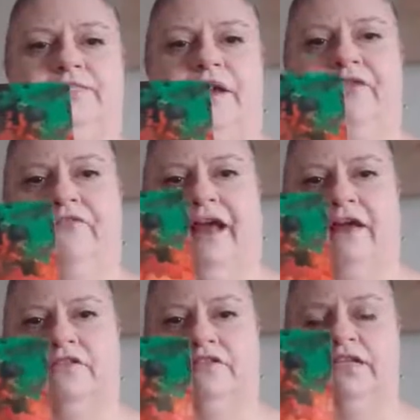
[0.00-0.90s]
way
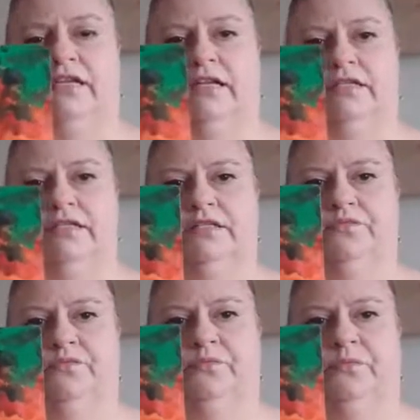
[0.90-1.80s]
around that
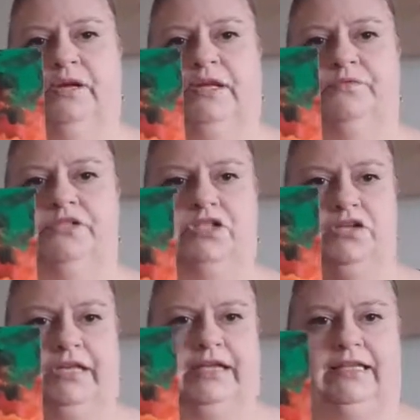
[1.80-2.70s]
when I was
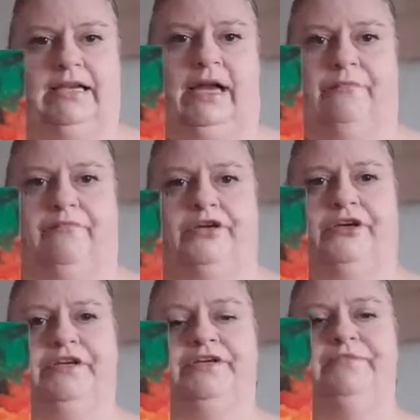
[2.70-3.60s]
looking at the camera,
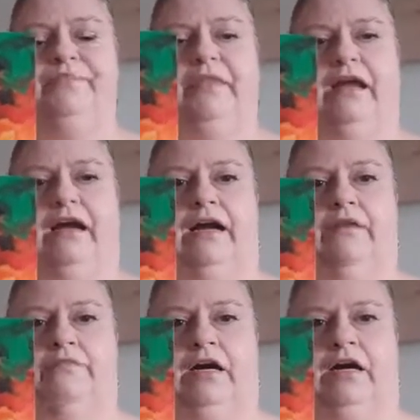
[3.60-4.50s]

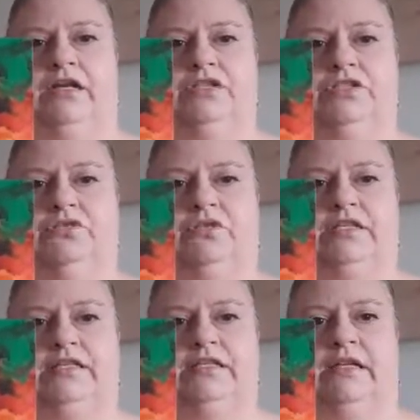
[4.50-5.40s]
I saw
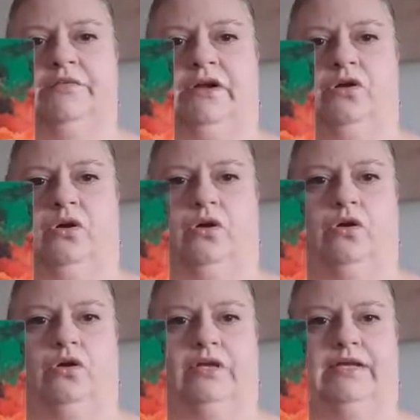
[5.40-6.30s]
this and I went,
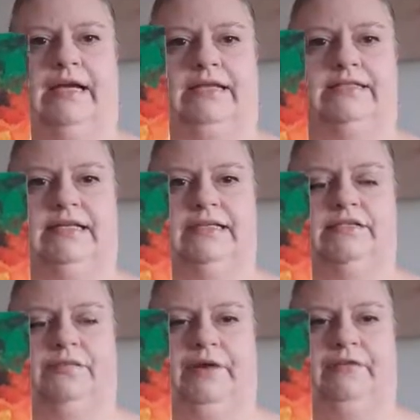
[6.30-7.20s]
oh, yes, that's
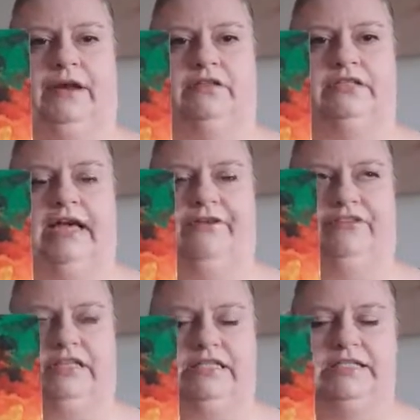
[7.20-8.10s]
the way around to have
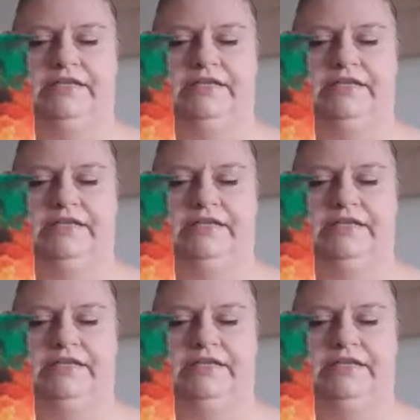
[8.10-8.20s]
it.